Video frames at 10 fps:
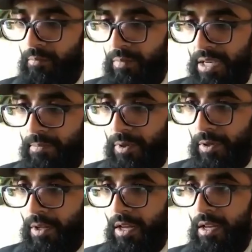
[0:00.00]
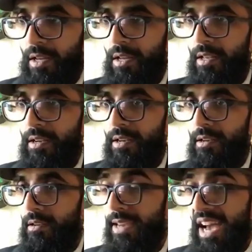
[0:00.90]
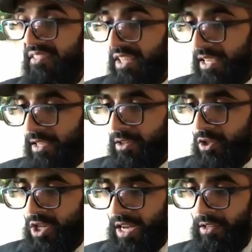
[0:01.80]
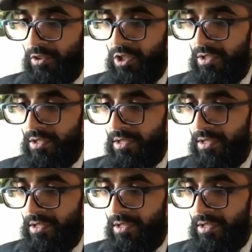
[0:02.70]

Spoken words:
people navigate challenges,